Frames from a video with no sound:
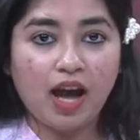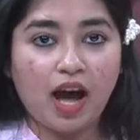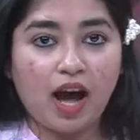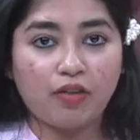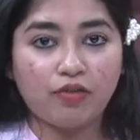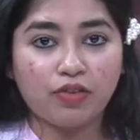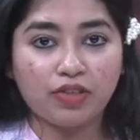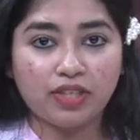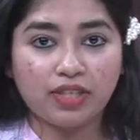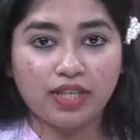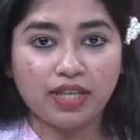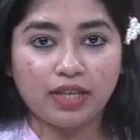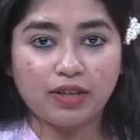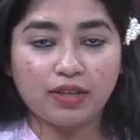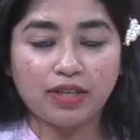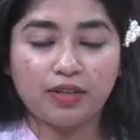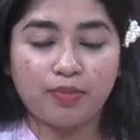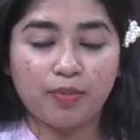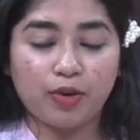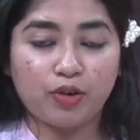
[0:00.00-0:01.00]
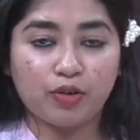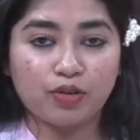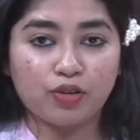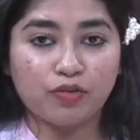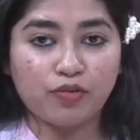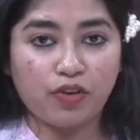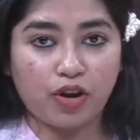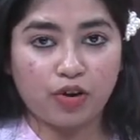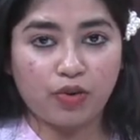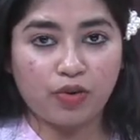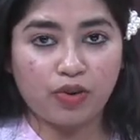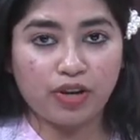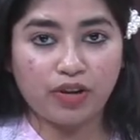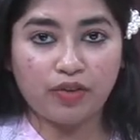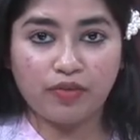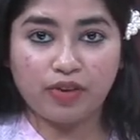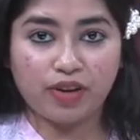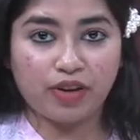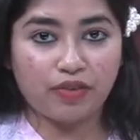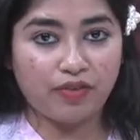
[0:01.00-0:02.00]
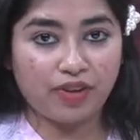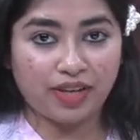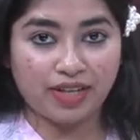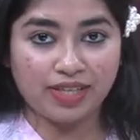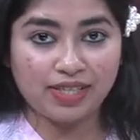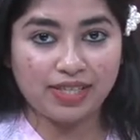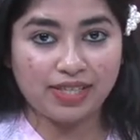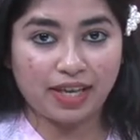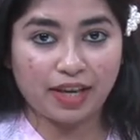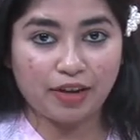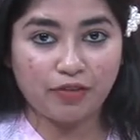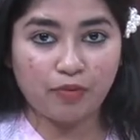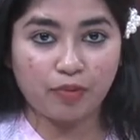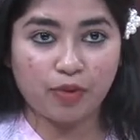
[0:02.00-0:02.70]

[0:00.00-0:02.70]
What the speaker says: Our dean, because of her only, we are very safe.